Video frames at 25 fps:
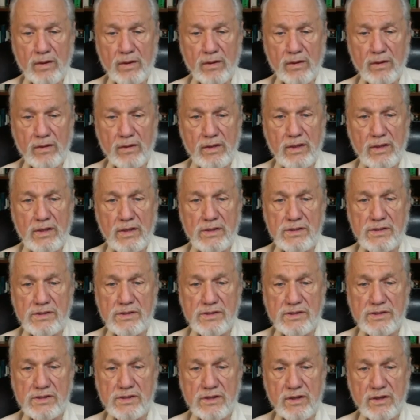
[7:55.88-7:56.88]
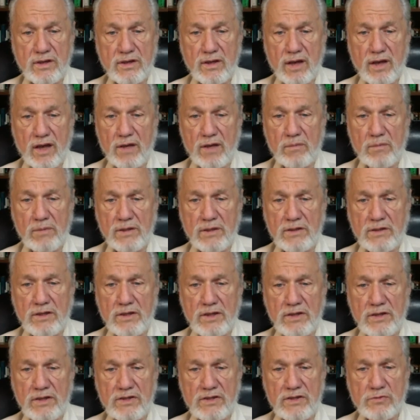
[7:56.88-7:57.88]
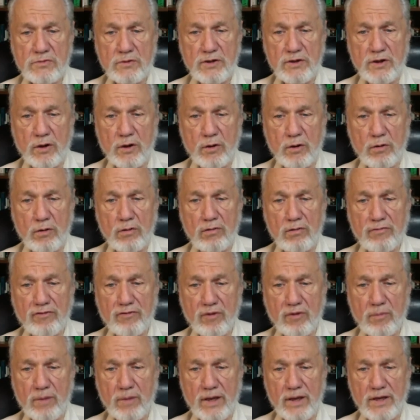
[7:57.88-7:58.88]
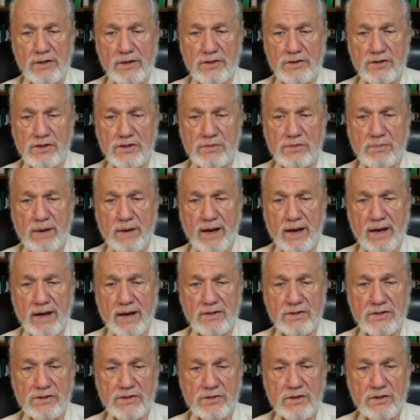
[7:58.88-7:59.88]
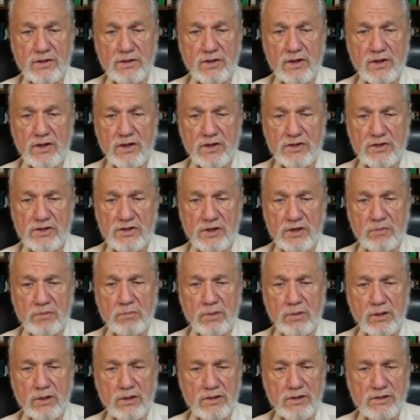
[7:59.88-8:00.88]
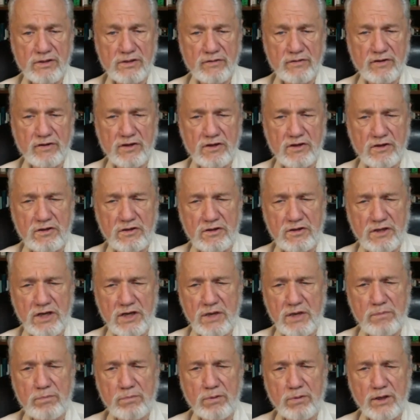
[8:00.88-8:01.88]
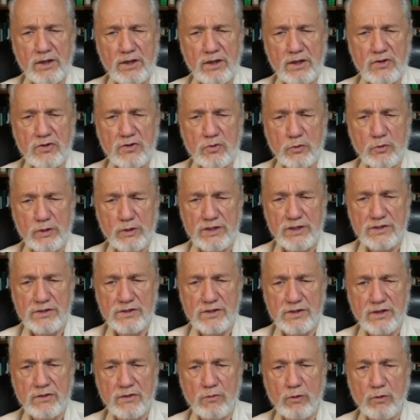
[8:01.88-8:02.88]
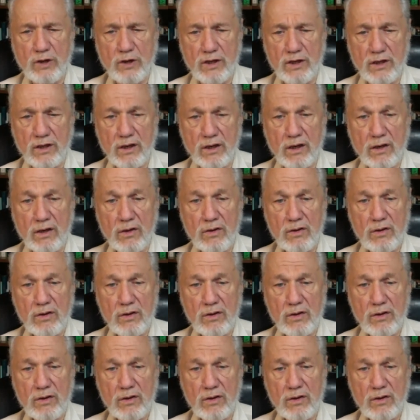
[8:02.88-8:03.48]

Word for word: These enmities we hold from ages past, symbols of a deeply twisted will